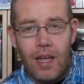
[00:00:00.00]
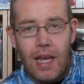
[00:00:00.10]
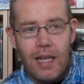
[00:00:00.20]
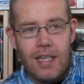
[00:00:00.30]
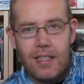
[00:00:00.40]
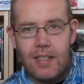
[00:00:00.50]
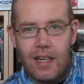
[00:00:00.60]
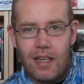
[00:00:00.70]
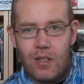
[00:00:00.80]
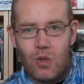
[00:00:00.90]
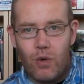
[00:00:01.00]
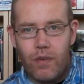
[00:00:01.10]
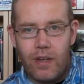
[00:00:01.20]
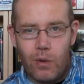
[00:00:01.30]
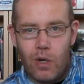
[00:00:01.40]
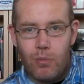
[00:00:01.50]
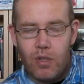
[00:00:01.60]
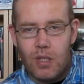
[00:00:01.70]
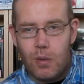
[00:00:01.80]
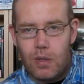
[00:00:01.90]
And yesterday I saw Fatal Hybrid
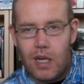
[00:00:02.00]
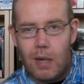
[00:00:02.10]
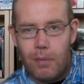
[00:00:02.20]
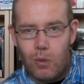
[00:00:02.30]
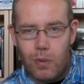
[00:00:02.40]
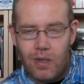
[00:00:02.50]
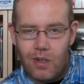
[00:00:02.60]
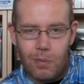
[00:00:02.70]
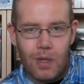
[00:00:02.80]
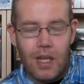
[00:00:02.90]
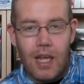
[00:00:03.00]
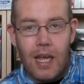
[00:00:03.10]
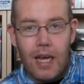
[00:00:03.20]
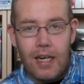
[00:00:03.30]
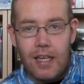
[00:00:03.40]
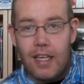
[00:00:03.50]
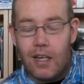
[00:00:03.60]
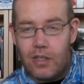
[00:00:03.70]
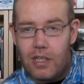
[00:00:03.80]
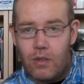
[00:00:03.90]
do a car boot pickup, and he
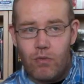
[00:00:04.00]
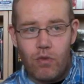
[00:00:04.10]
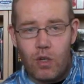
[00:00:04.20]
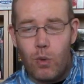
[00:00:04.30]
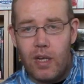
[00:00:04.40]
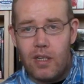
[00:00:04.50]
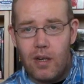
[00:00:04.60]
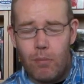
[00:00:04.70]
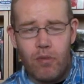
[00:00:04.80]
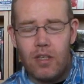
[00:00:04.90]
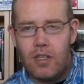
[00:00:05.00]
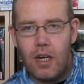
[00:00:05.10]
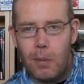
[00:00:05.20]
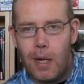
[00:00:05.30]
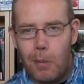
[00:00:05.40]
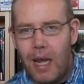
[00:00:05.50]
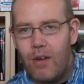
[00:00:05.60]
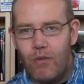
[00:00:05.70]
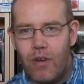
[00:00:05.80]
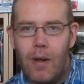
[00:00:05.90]
got this for £1. I'm pretty certain he paid £1
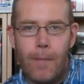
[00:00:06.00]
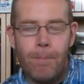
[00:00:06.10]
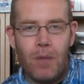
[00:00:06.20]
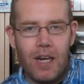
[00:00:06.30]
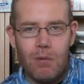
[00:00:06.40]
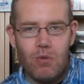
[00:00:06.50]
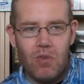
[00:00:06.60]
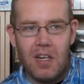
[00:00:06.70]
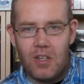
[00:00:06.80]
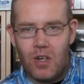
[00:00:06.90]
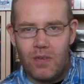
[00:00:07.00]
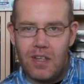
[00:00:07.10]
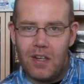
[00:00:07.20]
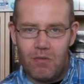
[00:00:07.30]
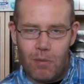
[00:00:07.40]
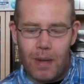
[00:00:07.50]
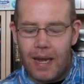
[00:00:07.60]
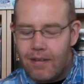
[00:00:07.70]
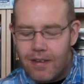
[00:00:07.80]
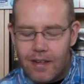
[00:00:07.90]
for it, and he was really chuffed to get it for
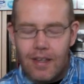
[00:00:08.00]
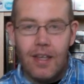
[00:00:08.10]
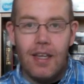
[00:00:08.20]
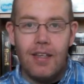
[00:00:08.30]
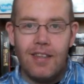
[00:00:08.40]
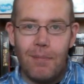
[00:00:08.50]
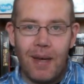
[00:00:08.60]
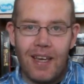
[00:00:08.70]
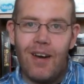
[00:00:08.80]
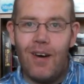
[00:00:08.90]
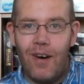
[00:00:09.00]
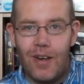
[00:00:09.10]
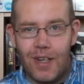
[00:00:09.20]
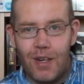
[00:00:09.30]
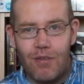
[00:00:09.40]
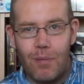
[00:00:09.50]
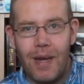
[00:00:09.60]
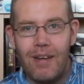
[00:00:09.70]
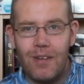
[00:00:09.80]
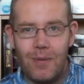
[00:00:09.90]
£1. So mate, I got it for
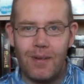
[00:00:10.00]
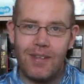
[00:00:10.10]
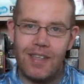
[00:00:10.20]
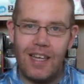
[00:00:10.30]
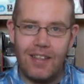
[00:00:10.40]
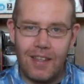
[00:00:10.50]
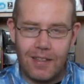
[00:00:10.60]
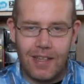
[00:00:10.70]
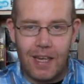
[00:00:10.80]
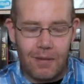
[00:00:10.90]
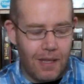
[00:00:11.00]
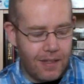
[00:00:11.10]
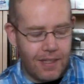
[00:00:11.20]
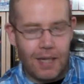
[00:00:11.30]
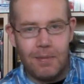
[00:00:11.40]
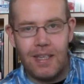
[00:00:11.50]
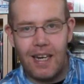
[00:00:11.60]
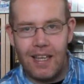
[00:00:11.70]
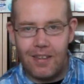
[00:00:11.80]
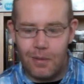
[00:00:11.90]
£1 as well today in that same
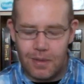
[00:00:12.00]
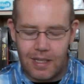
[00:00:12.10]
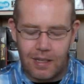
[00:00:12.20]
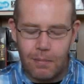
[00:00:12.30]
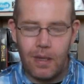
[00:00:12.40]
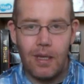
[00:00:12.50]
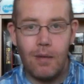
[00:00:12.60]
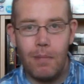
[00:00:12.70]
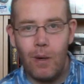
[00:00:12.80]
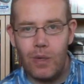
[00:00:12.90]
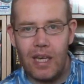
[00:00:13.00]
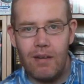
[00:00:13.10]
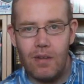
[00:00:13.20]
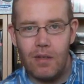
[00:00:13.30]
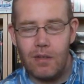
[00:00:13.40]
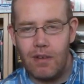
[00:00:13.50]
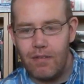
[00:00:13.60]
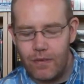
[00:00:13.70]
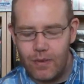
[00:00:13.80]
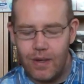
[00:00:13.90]
seller that was selling me Metal Gear and Grand
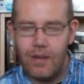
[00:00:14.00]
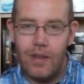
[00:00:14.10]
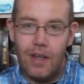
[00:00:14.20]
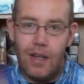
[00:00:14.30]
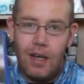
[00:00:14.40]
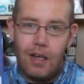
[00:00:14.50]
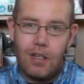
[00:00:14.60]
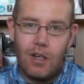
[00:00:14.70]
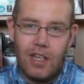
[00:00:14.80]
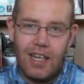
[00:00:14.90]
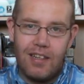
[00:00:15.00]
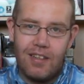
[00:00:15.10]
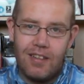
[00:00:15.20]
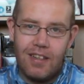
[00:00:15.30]
Theft Auto. God hand.